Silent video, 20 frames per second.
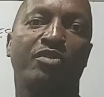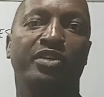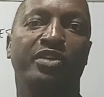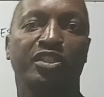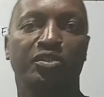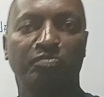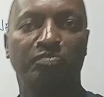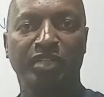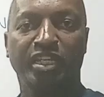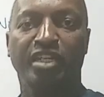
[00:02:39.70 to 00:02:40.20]
I'll
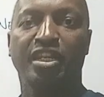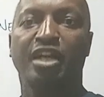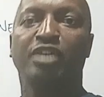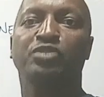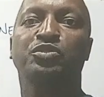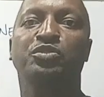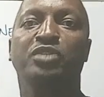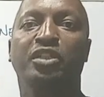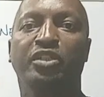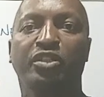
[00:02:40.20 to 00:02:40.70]
explain how
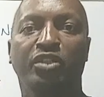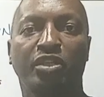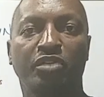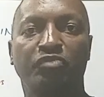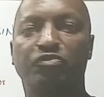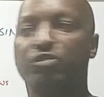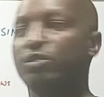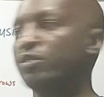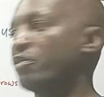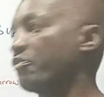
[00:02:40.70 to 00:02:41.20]
to calculate
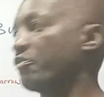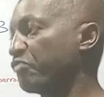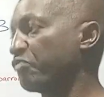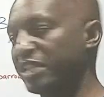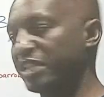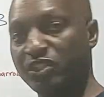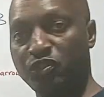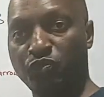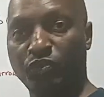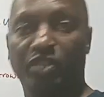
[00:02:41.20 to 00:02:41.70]
for your
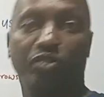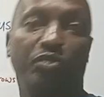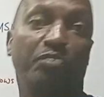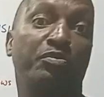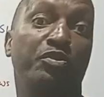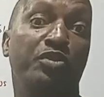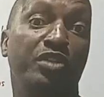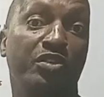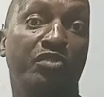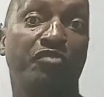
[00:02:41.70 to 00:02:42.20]
fence when you're
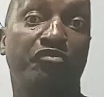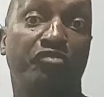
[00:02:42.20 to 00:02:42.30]
building a